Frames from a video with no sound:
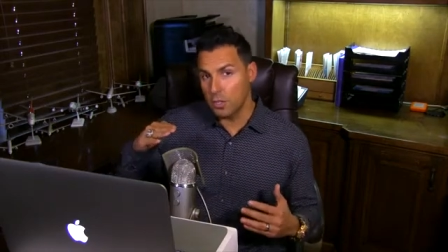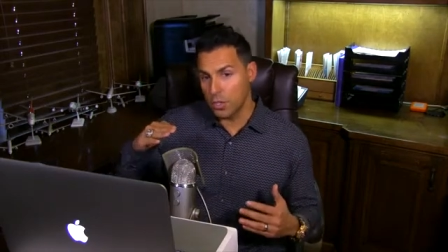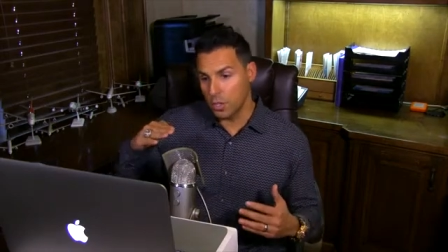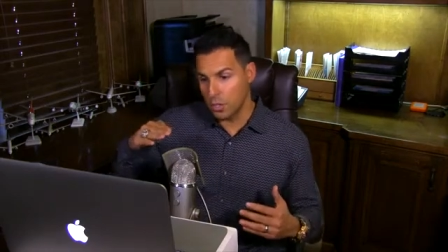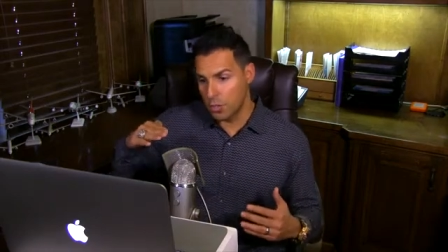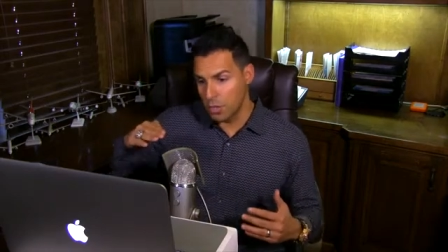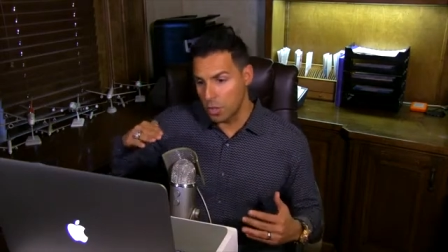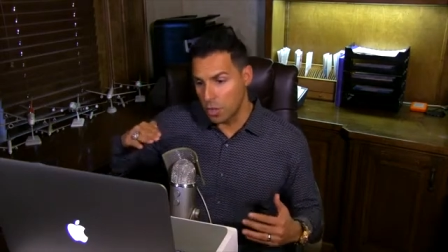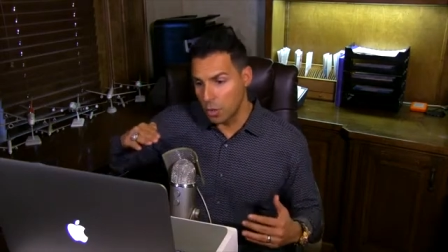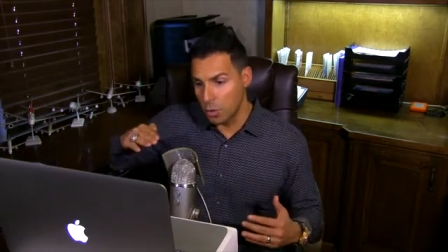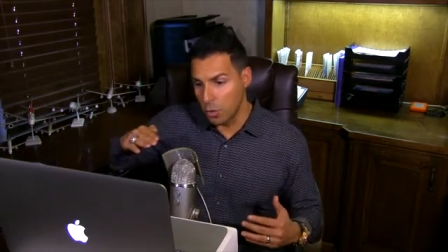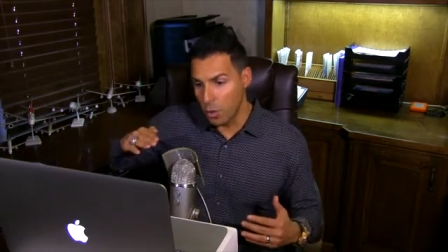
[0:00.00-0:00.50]

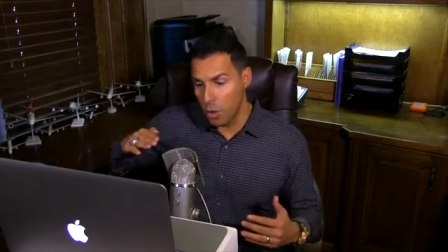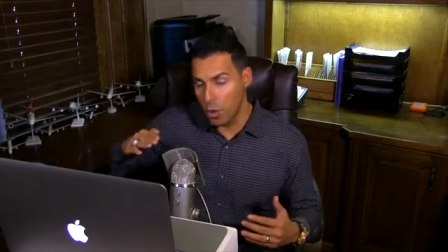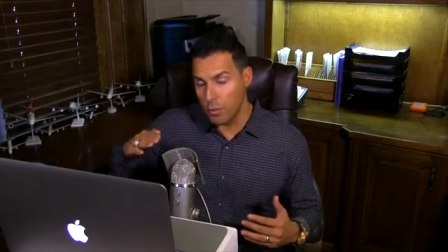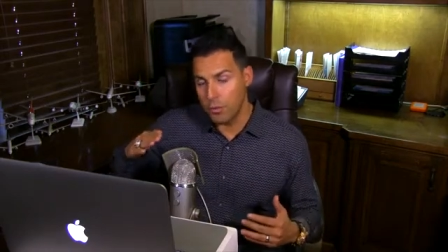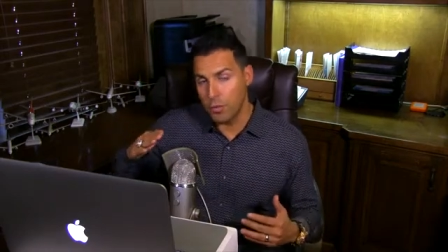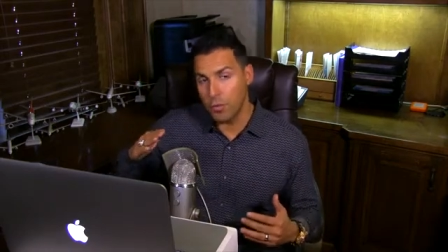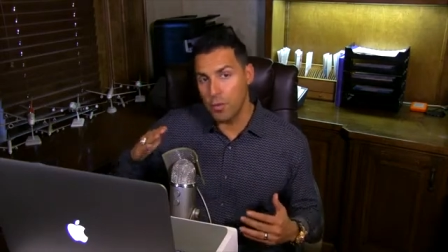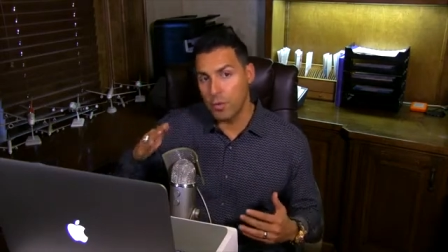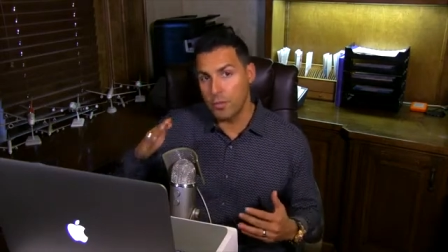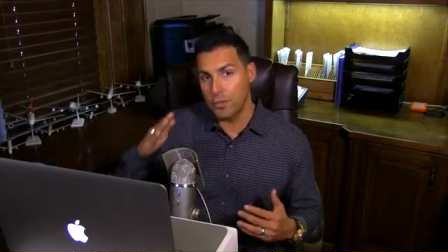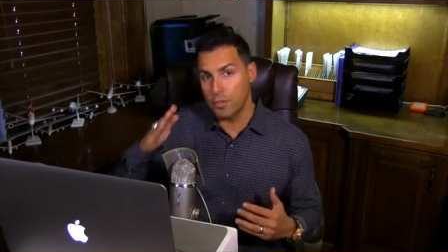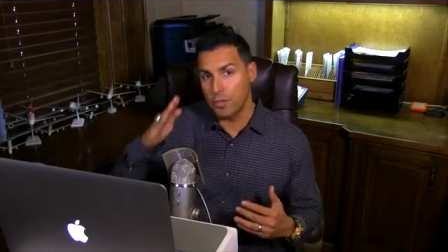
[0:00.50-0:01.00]
to grow
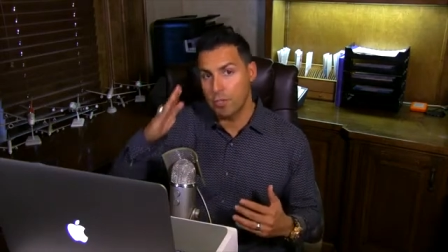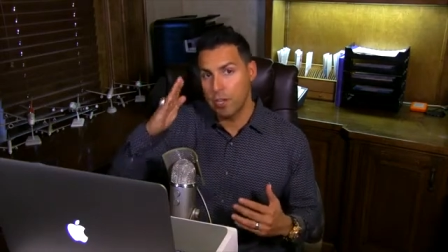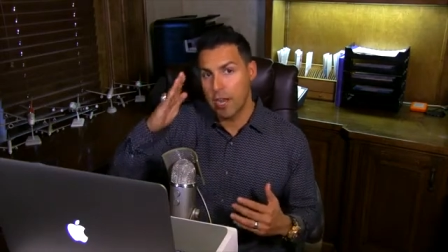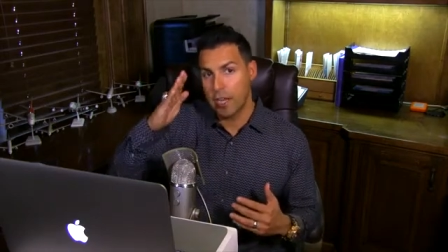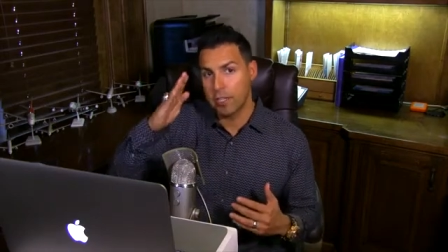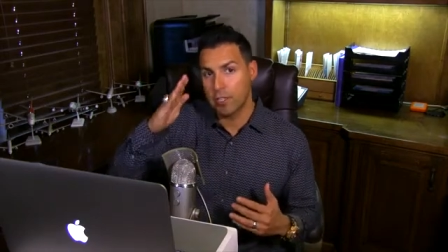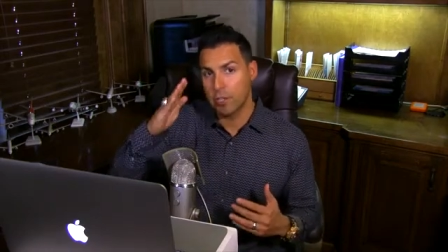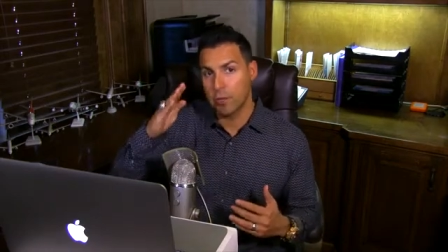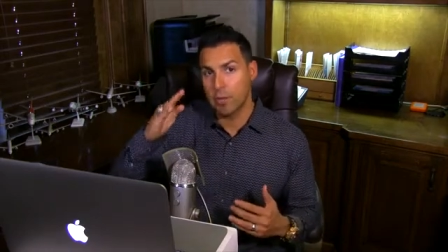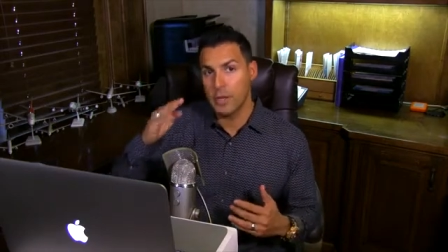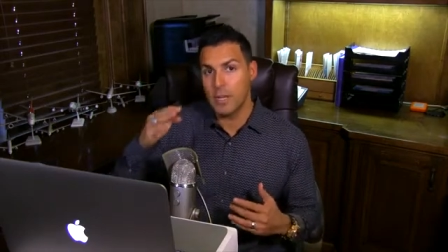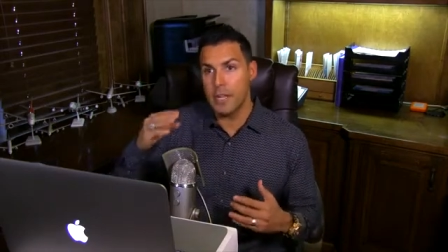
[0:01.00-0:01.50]
through their
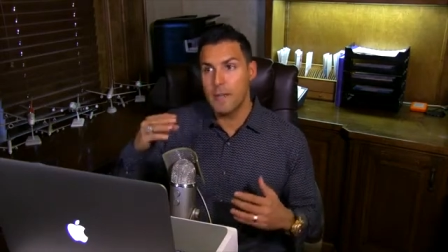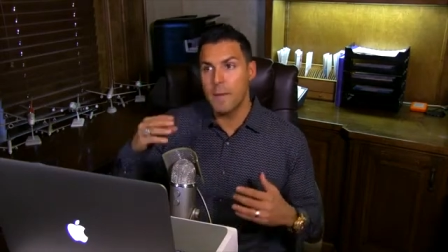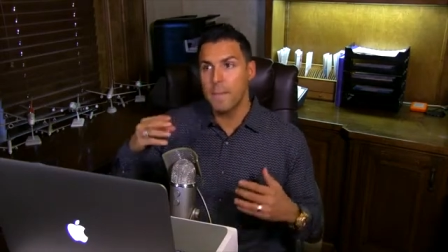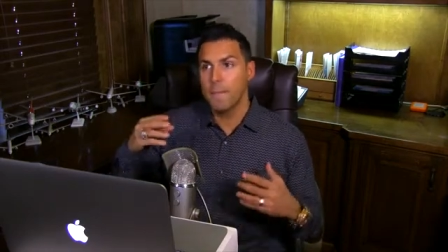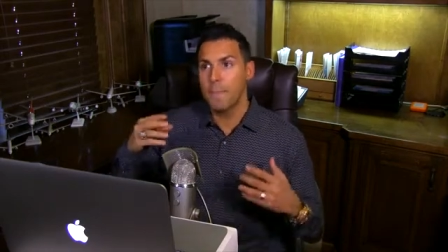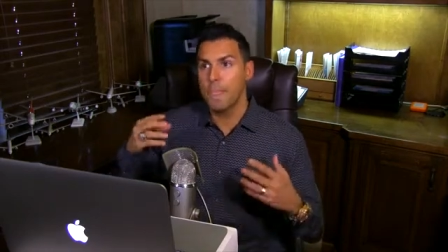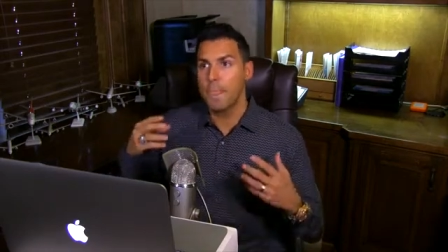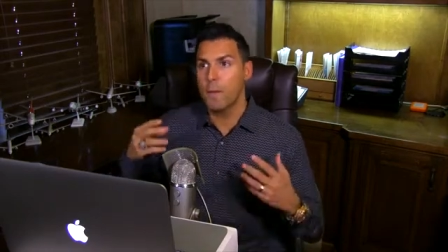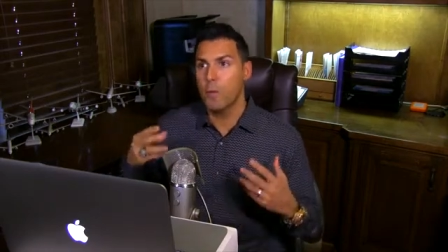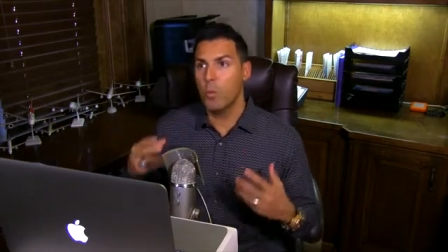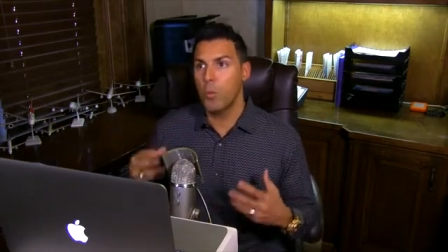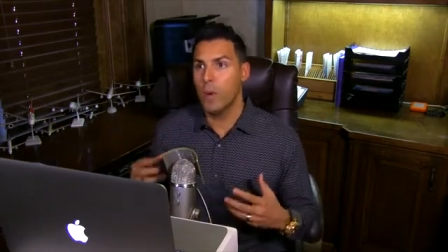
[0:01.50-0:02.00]
trajectory
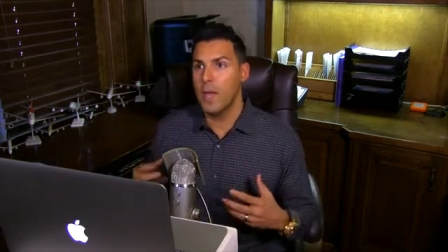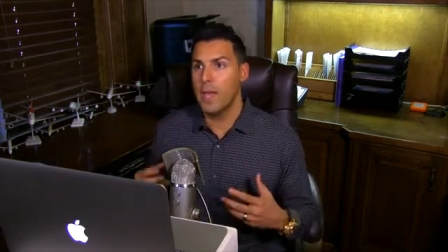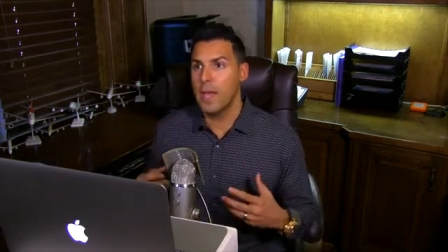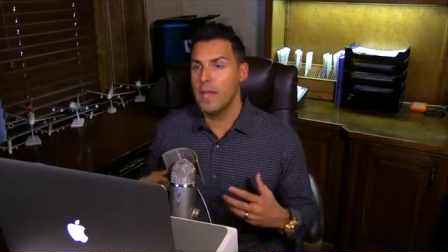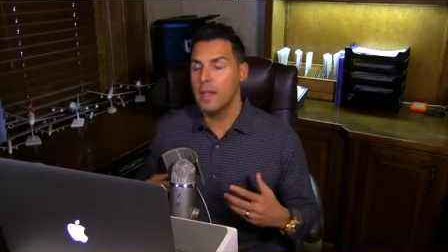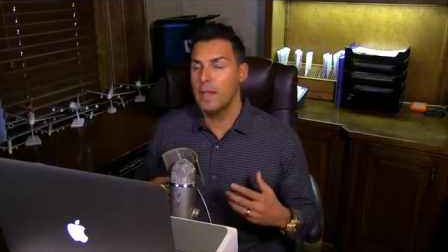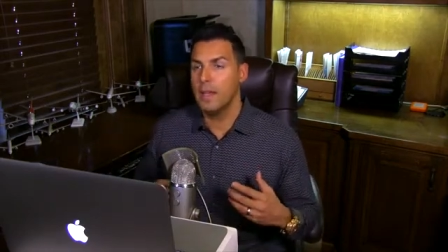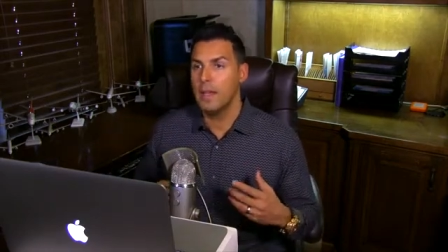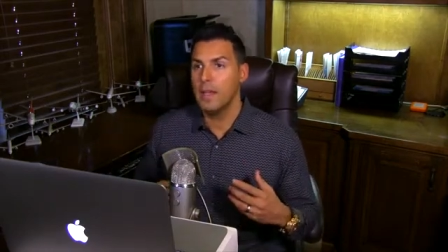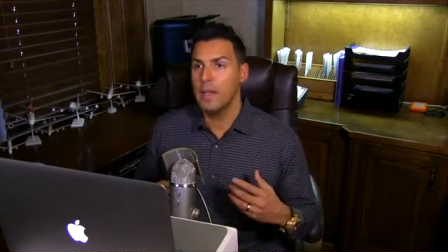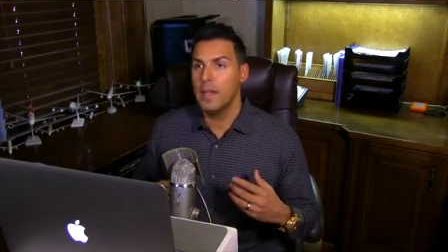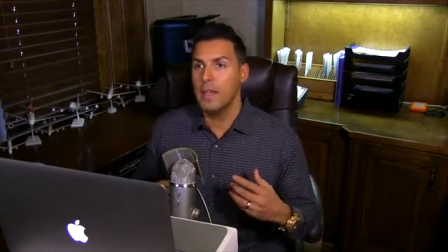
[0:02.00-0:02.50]

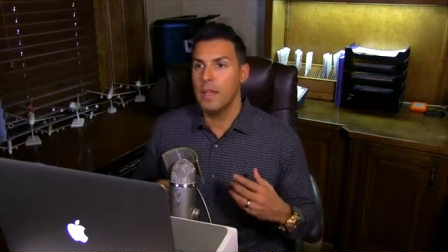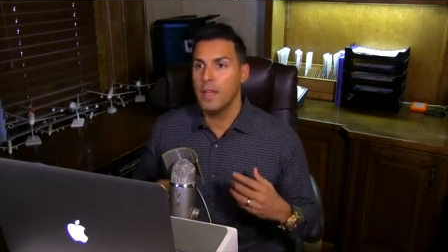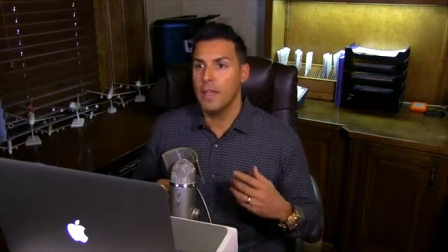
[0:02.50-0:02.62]
when